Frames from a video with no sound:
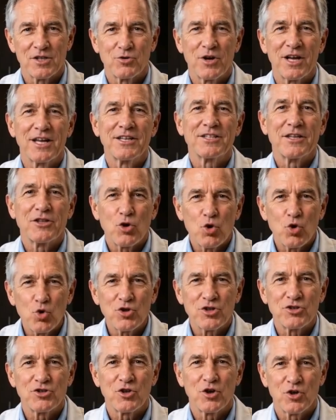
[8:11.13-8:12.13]
raises
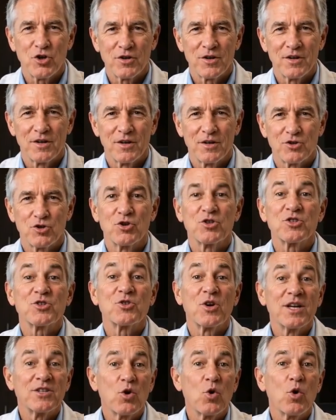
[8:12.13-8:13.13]
cortisol, your
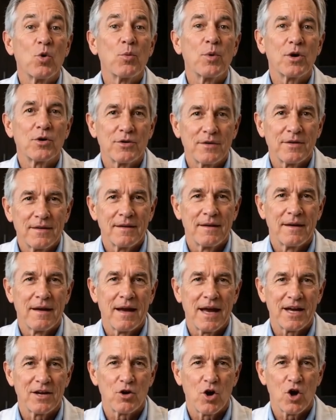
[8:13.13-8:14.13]
stress hormone.
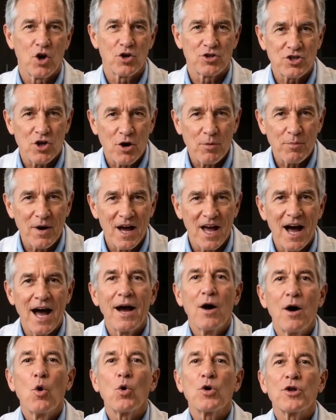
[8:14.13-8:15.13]
And long-term high
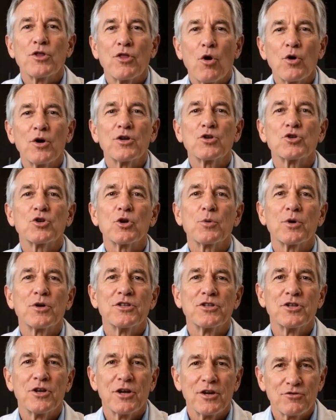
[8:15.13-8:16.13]
cortisol contributes
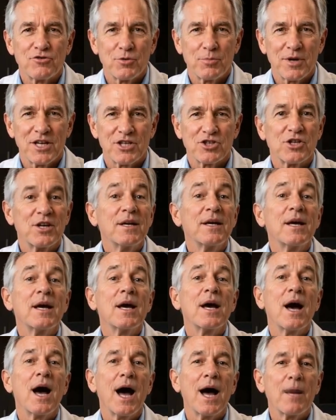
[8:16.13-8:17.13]
to inflammation,
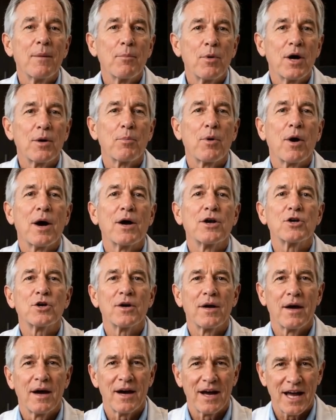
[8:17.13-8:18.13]
high blood
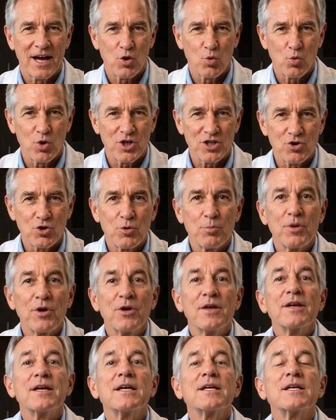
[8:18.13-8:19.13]
pressure, and a weaker immune
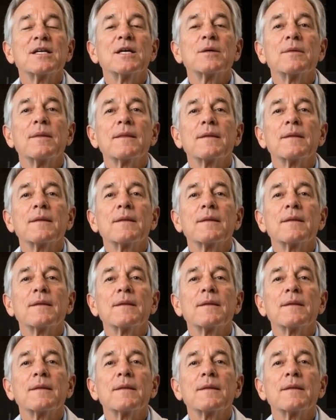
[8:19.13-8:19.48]
system.